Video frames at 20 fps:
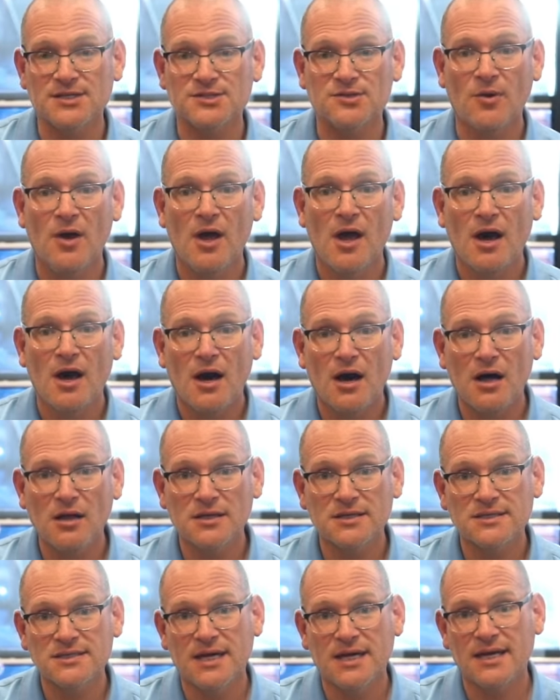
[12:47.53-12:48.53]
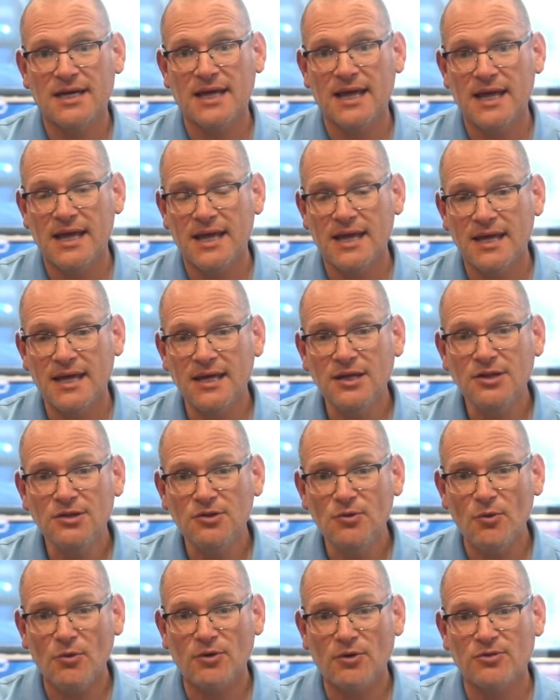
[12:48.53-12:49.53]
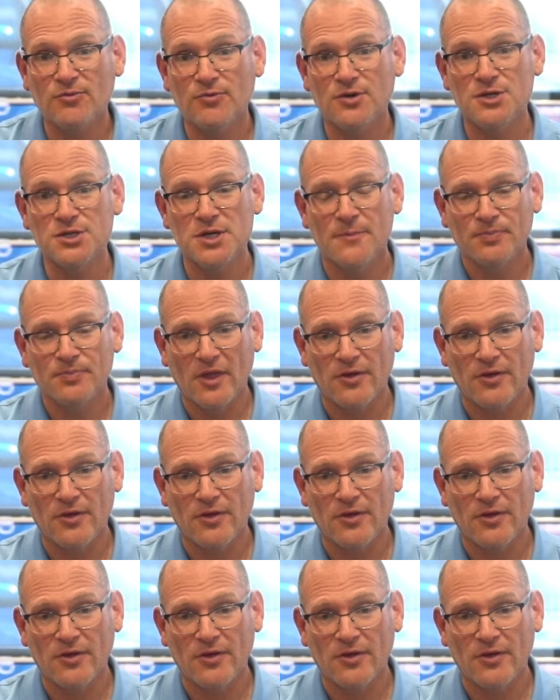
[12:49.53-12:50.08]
So Halgatteok in Northridge,